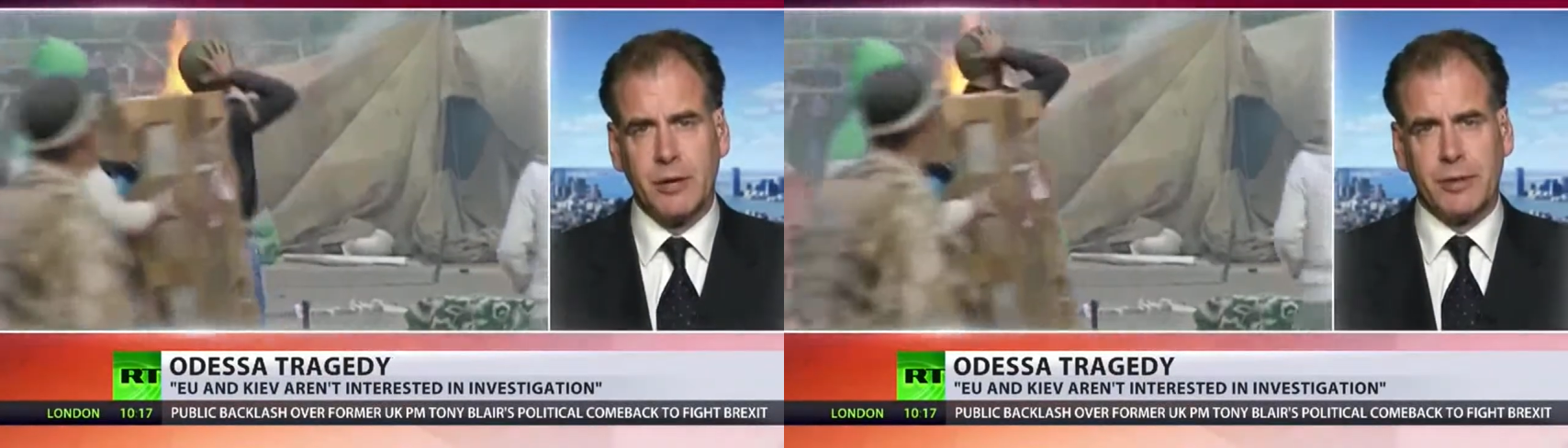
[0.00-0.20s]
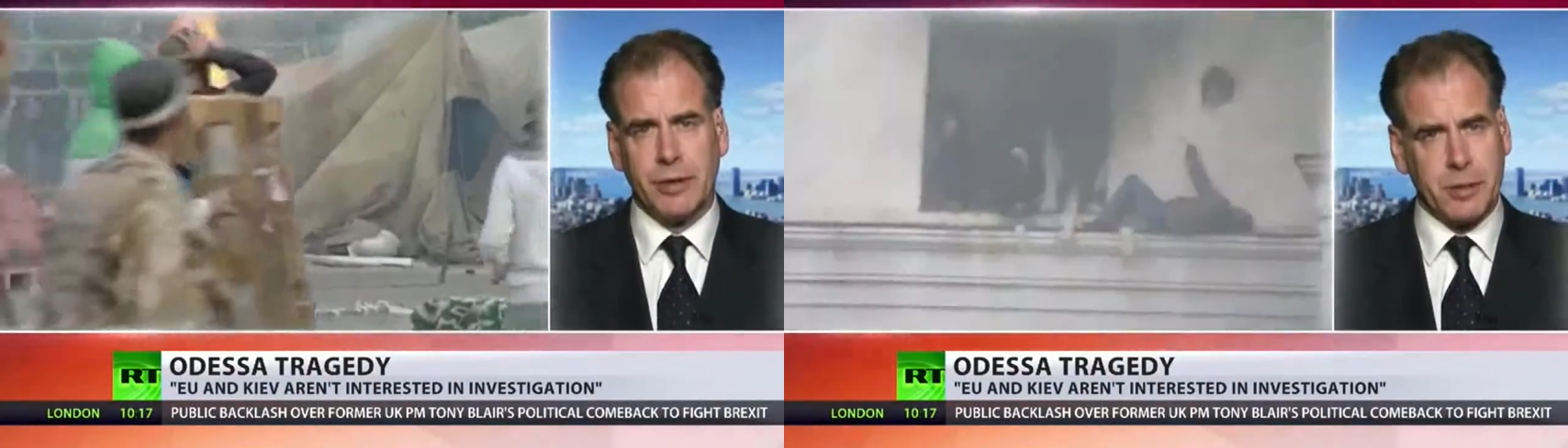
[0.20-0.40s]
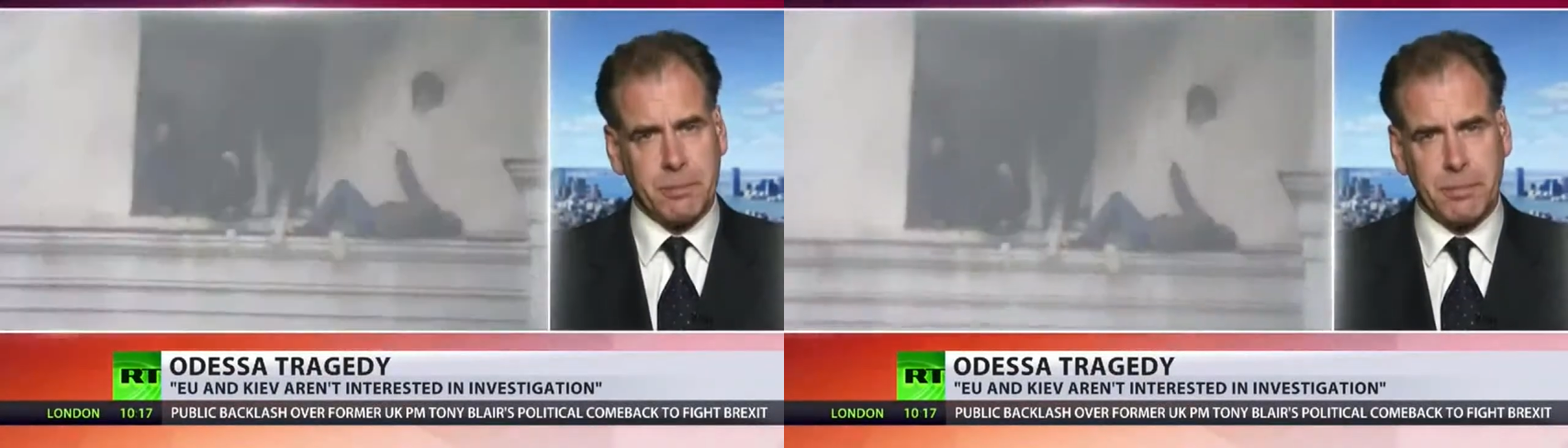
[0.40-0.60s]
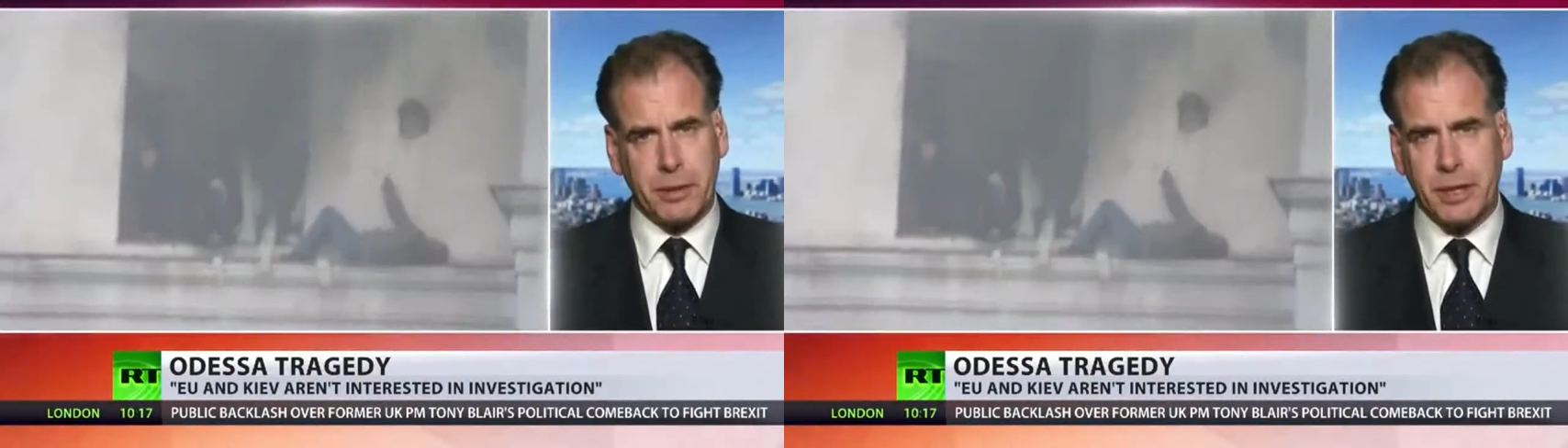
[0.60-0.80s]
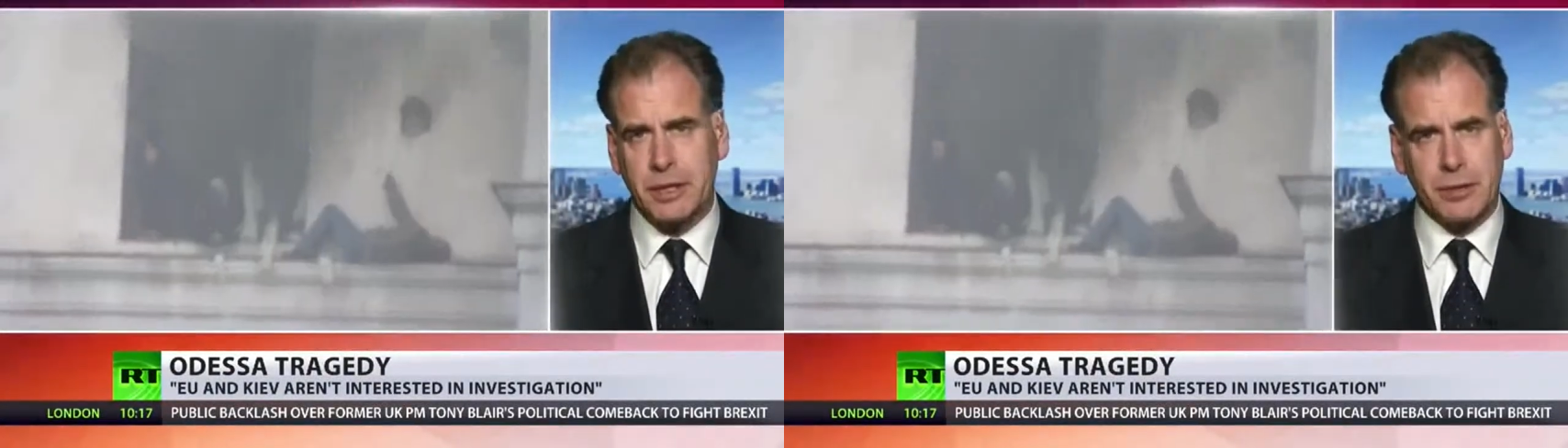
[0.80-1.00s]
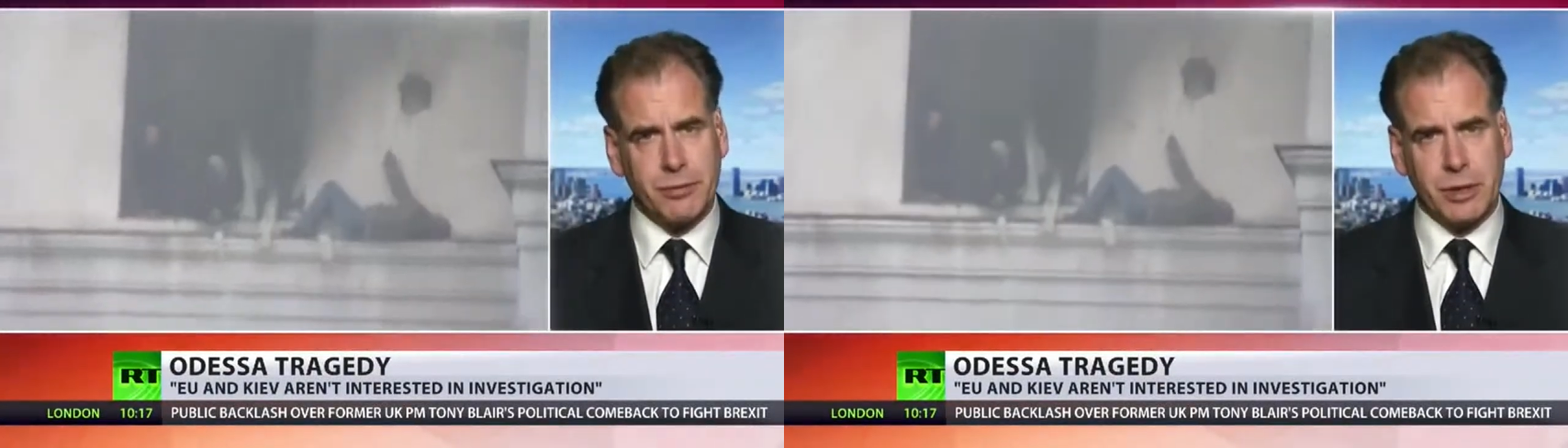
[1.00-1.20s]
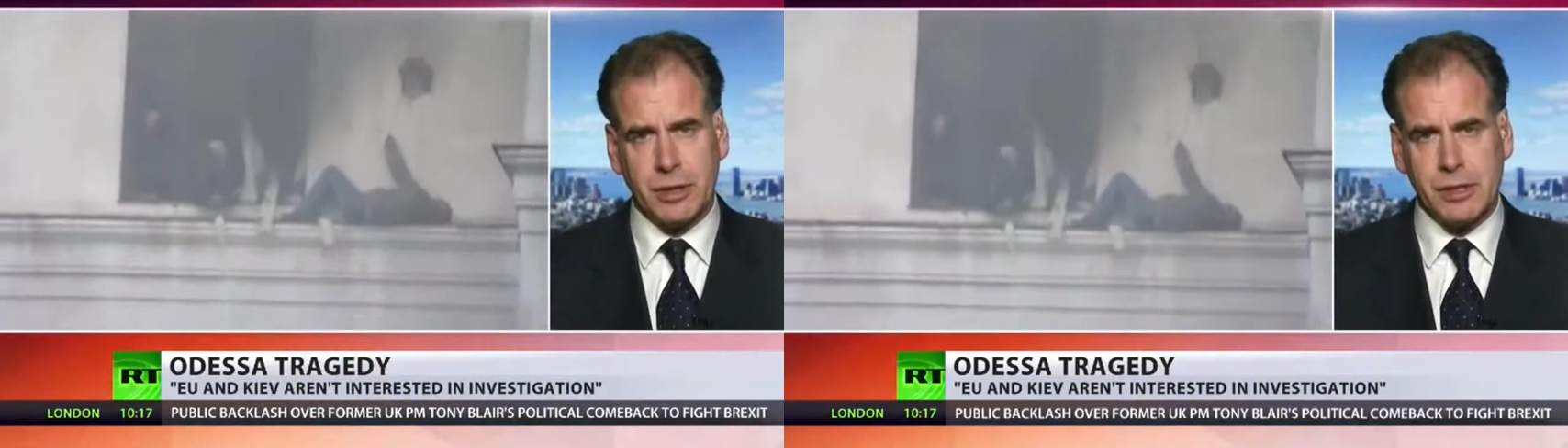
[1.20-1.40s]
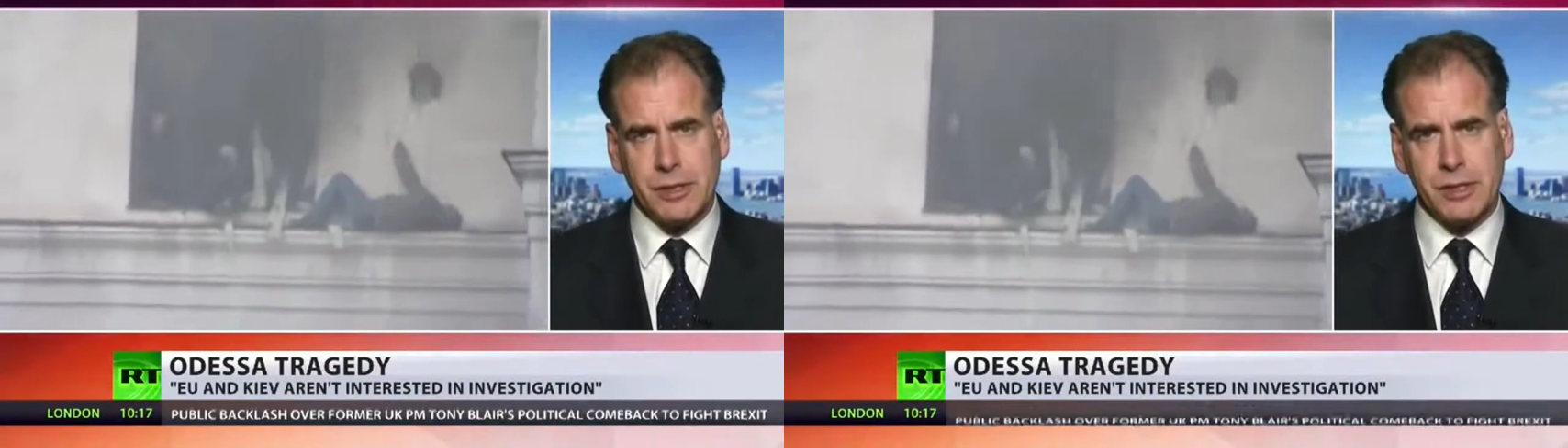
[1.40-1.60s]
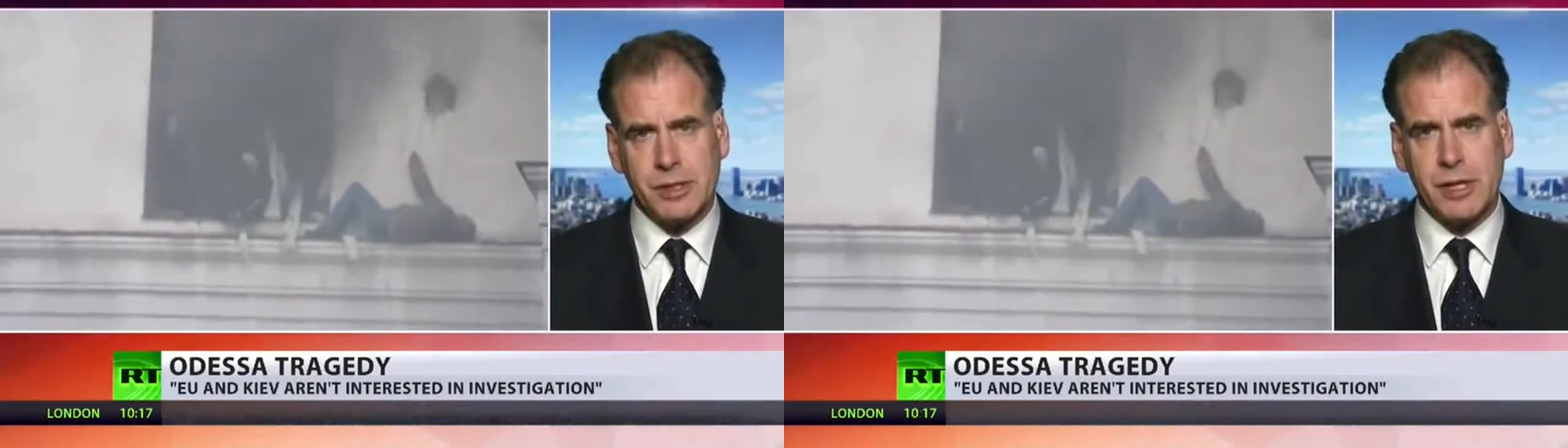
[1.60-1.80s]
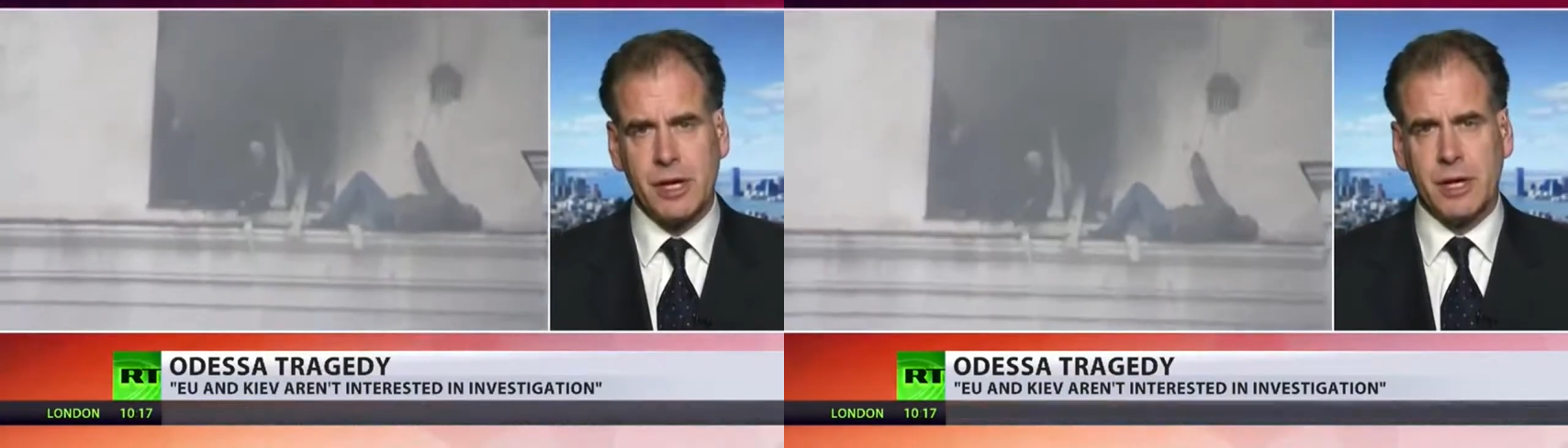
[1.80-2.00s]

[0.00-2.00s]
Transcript: There are plenty of witnesses.